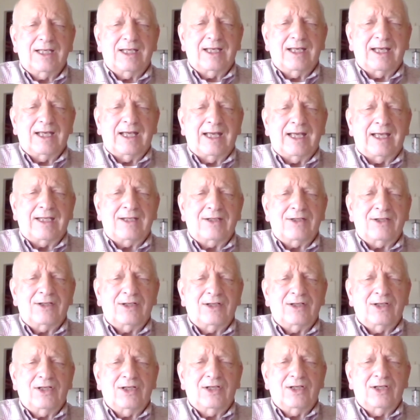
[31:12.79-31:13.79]
and
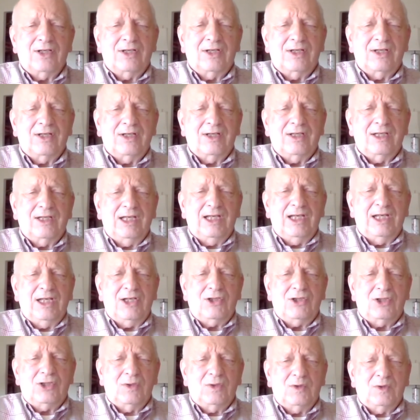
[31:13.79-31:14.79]

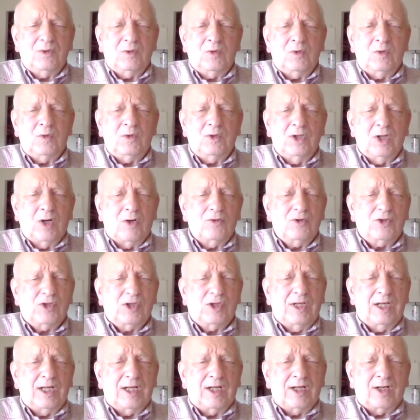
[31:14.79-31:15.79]
E2 nose
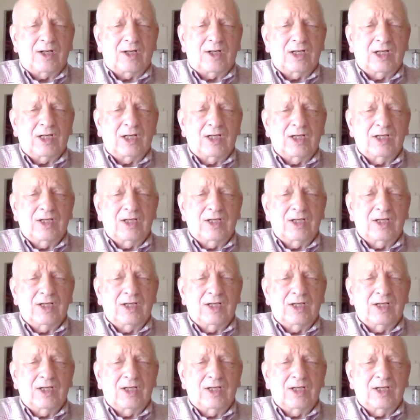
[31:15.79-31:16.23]
gear